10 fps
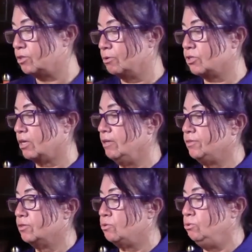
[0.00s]
So we're just going to let
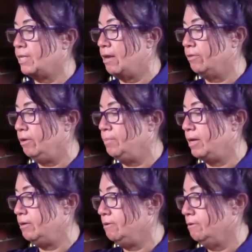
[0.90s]
this cool down a little
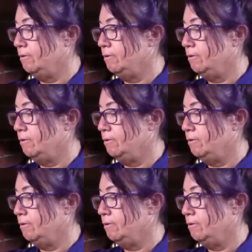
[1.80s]
bit,